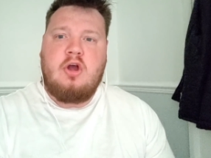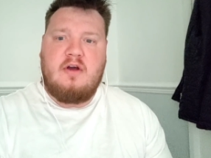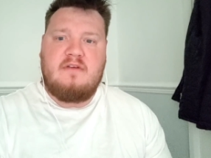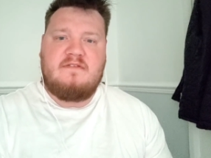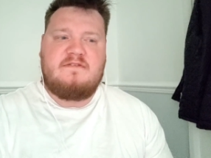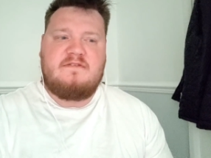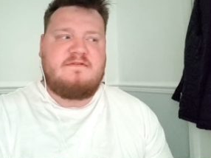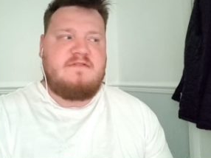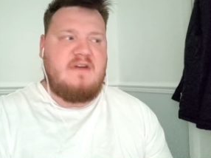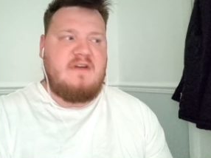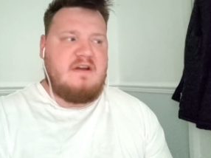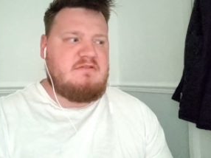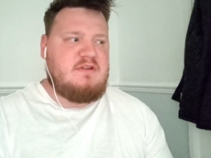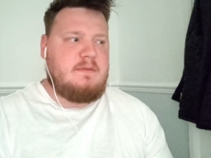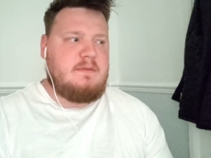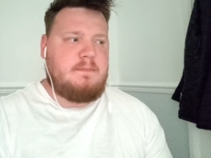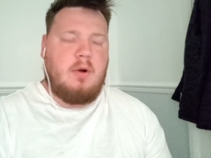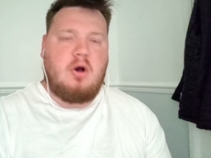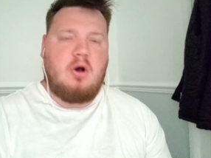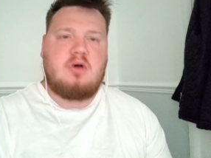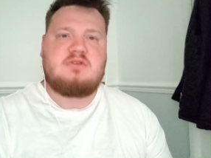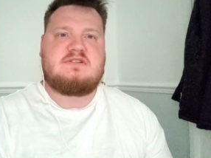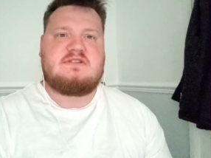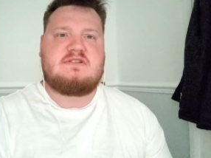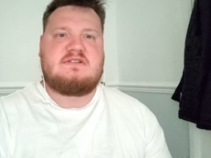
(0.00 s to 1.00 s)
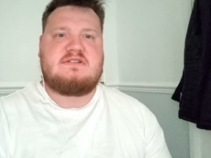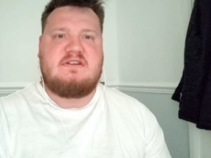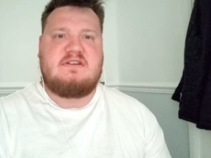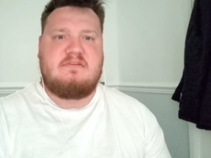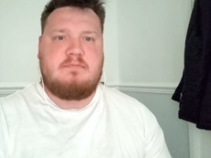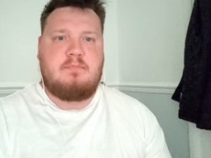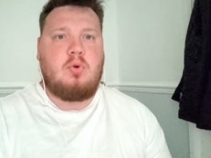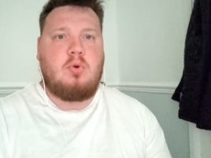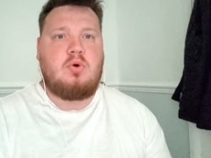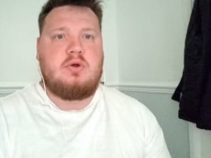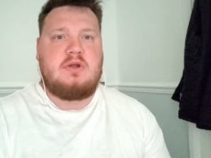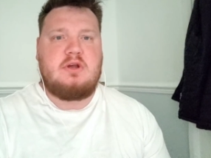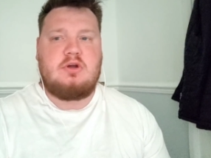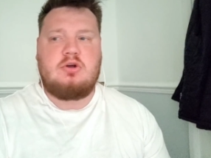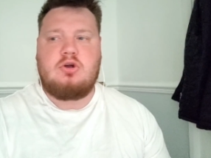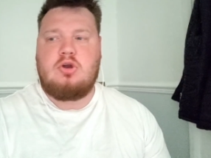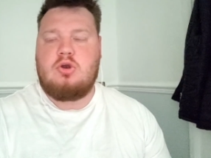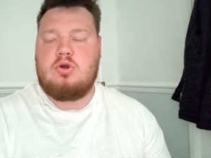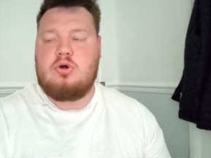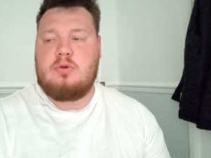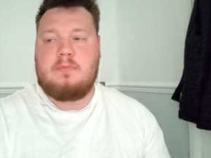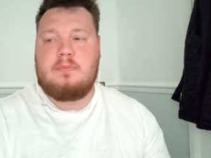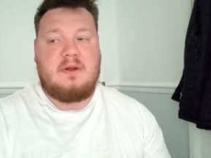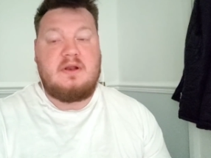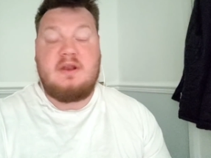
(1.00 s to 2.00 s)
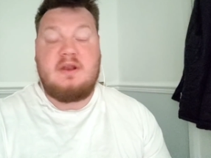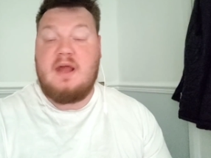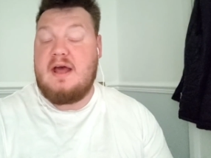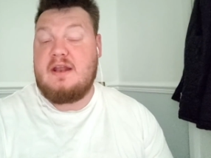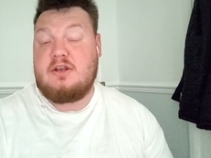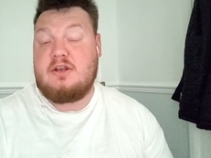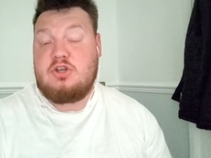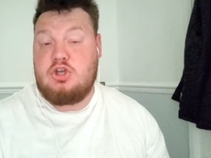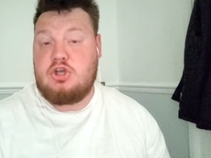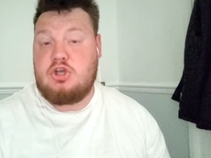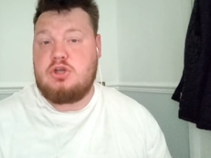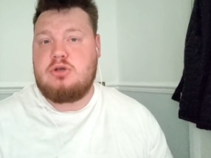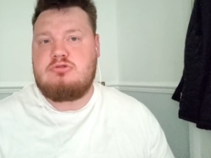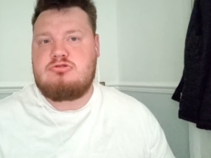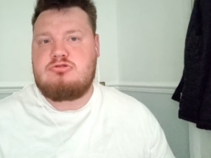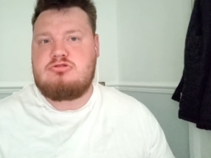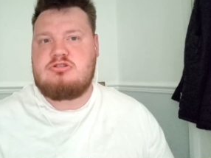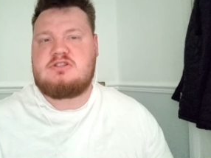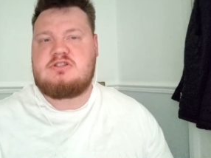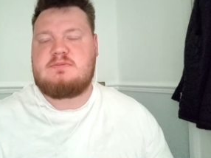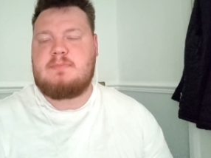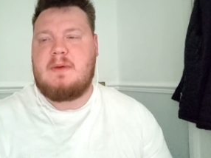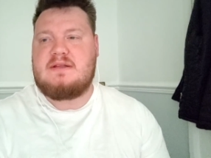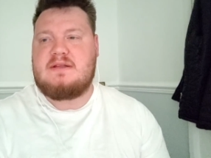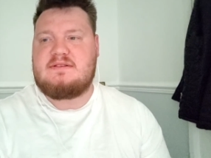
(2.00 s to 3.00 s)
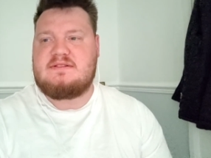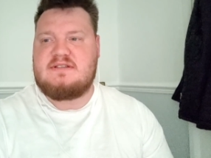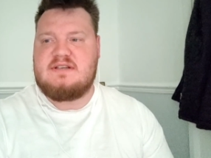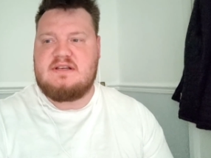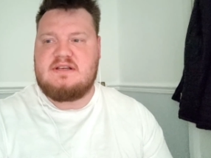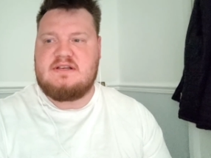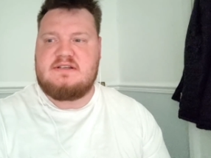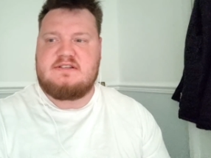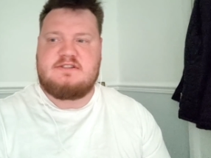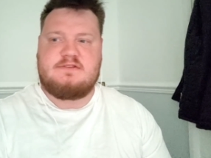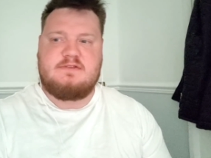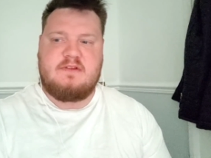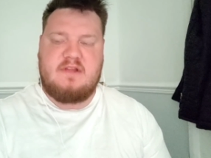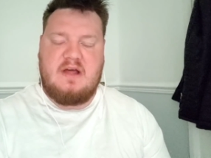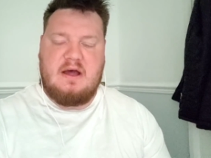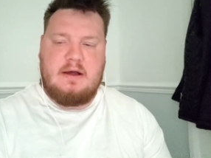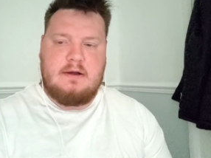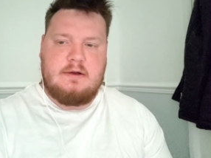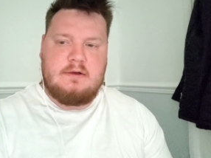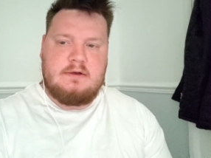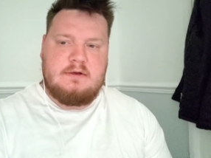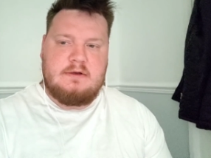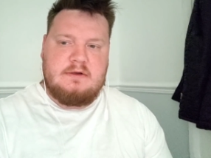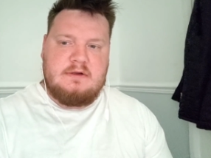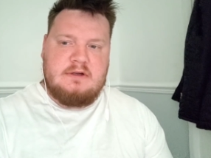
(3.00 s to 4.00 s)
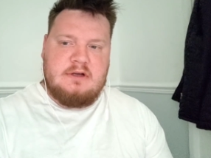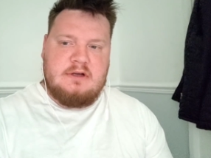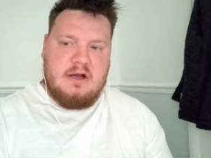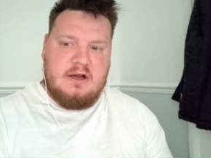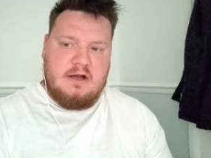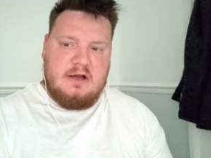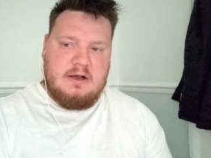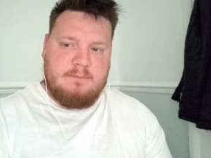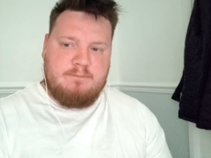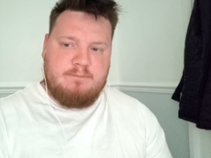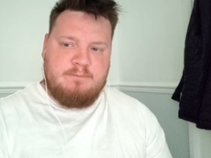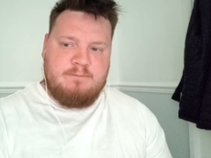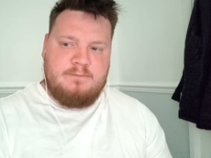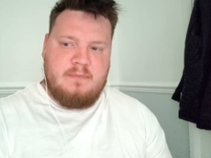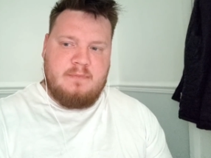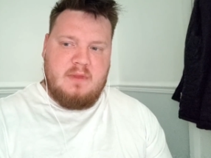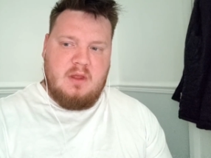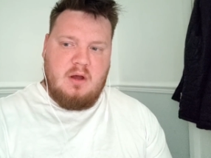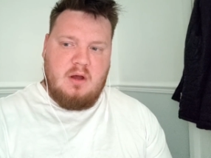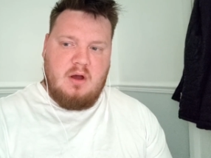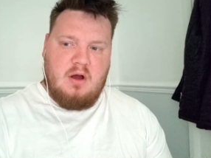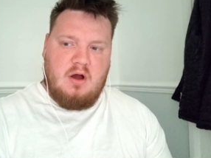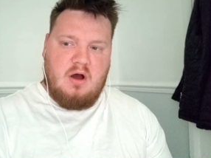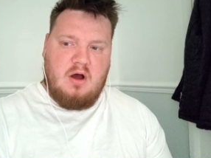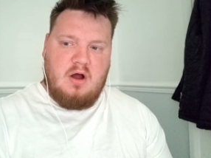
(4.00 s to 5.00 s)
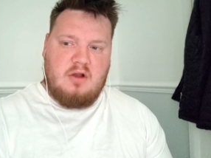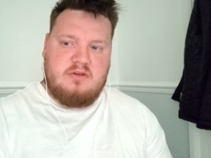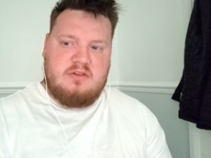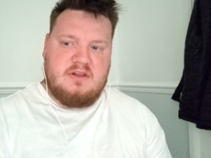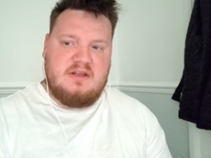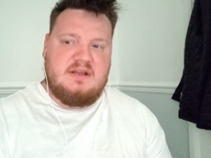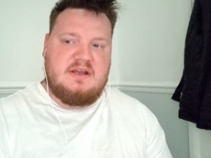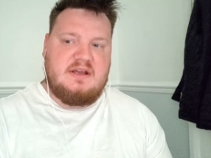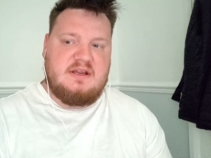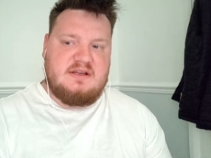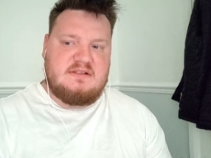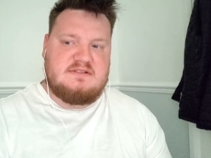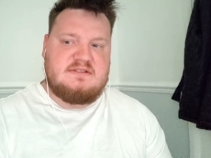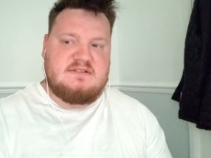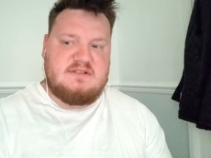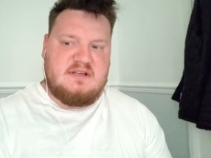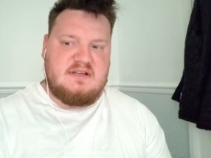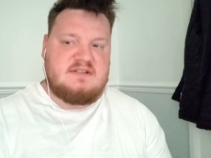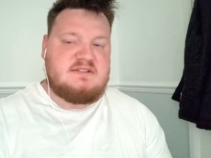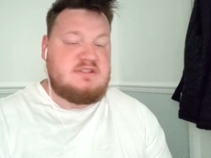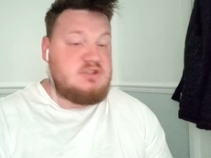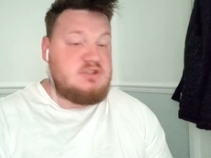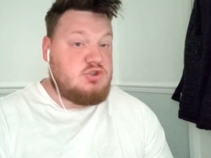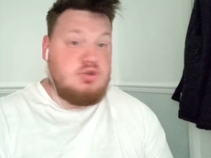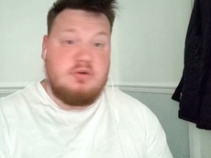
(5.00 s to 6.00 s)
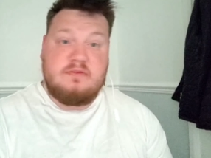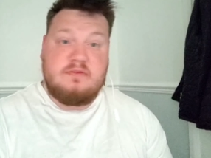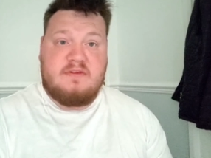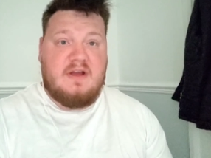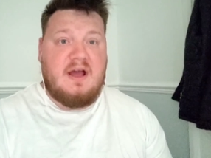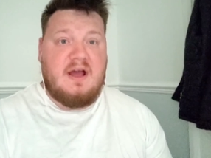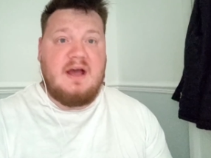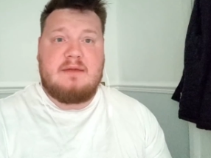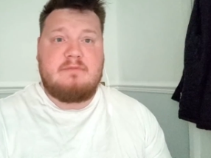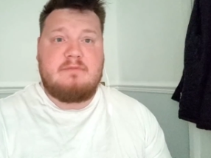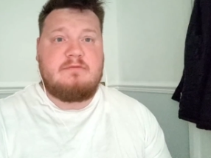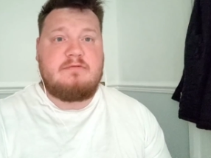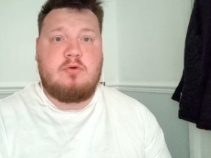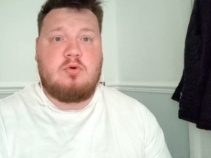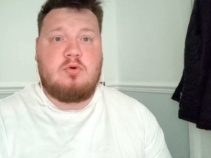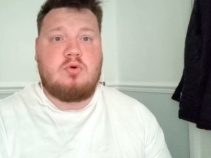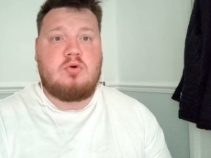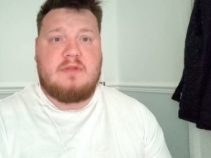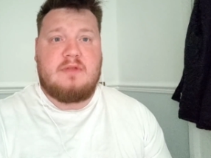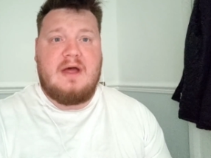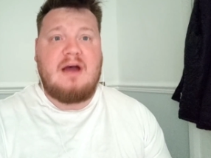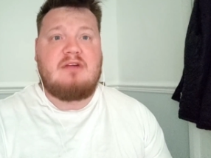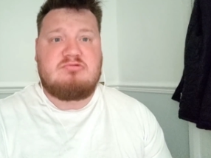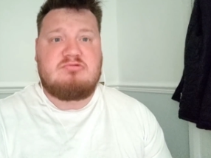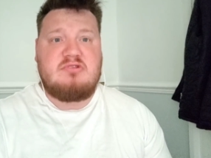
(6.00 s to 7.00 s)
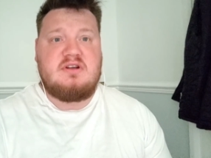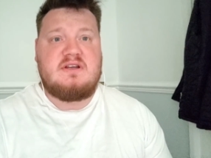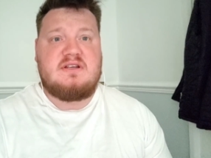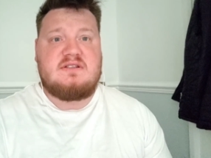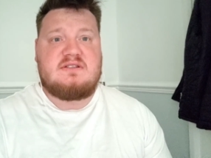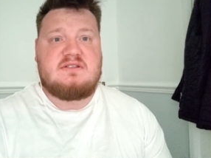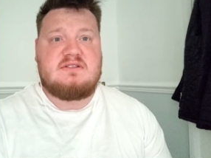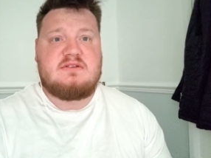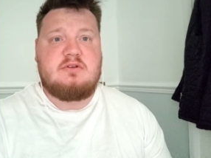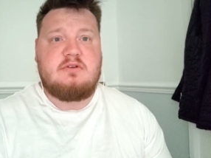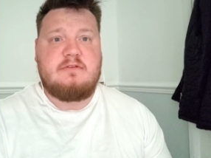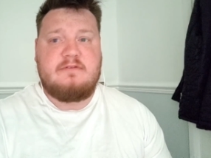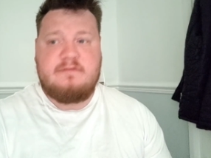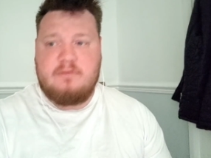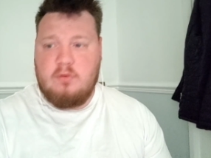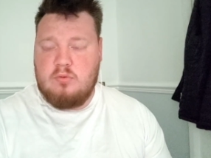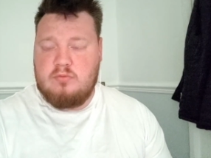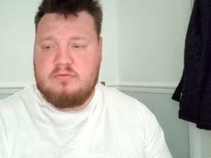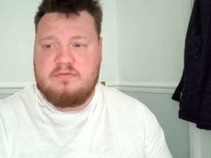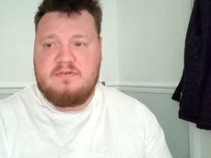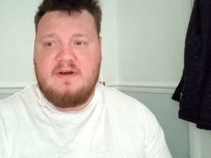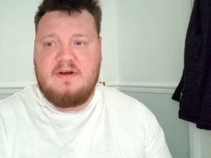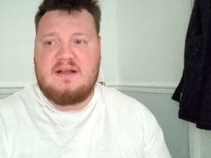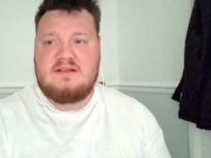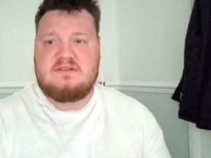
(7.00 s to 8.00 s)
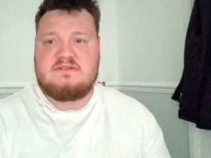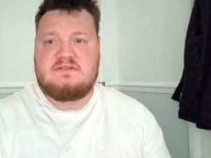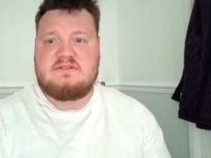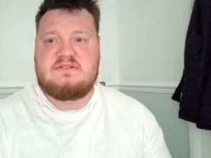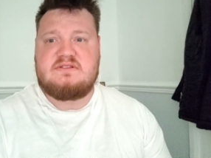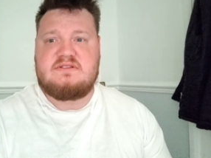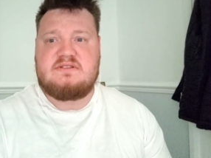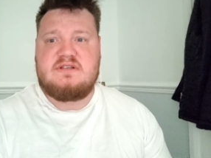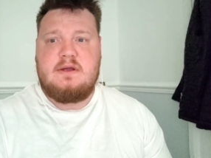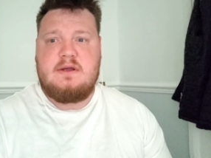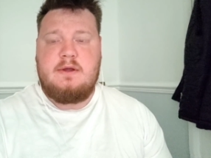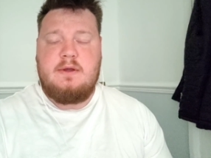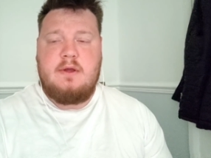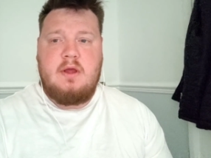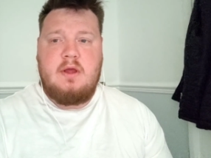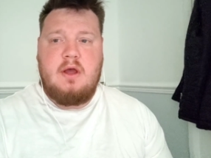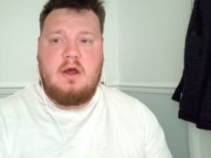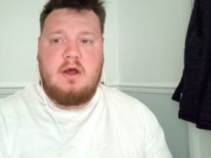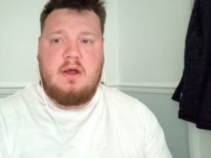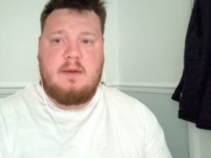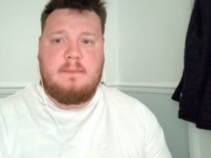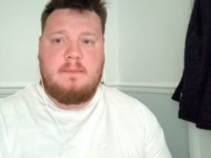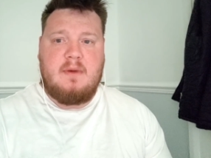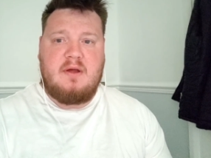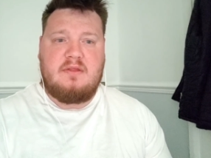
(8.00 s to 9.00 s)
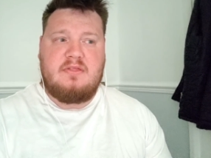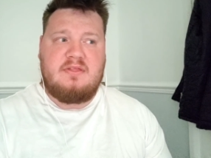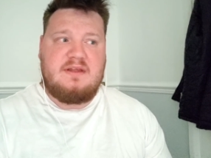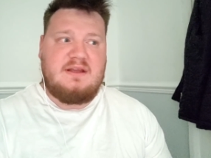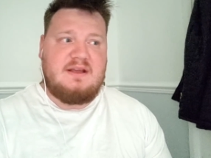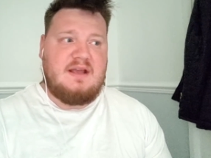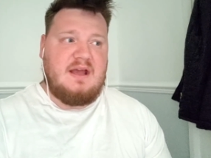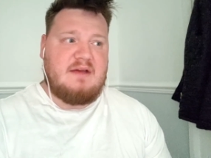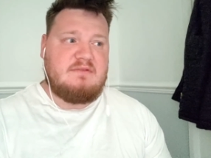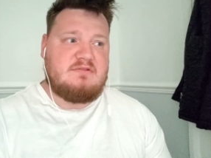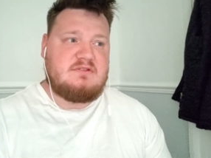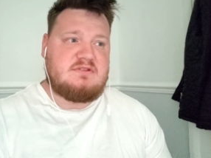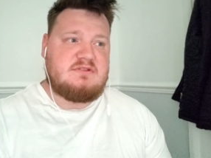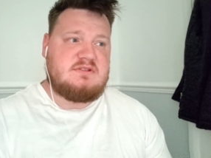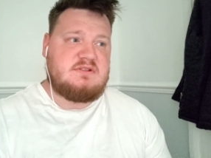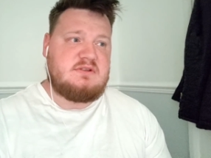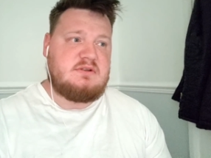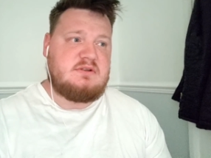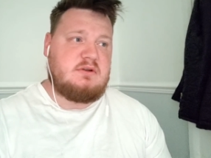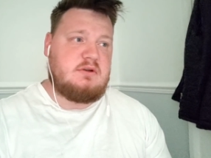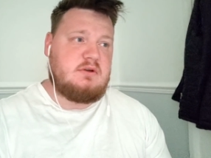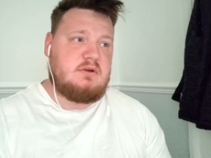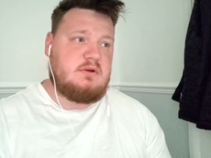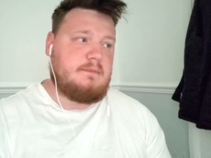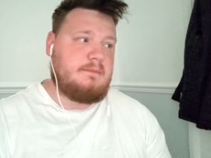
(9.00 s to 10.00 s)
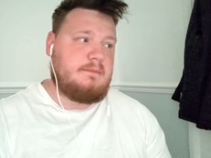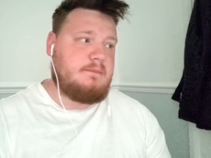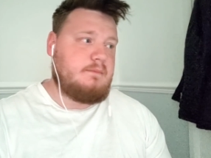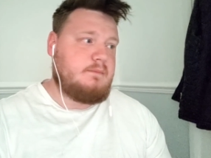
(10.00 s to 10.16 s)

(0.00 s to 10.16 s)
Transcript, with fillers: a very positive, buoyant club, and, and huge respect to Leeds for that. Um, I think it's it's a tough game for that reason, full fans. Um, I think Everton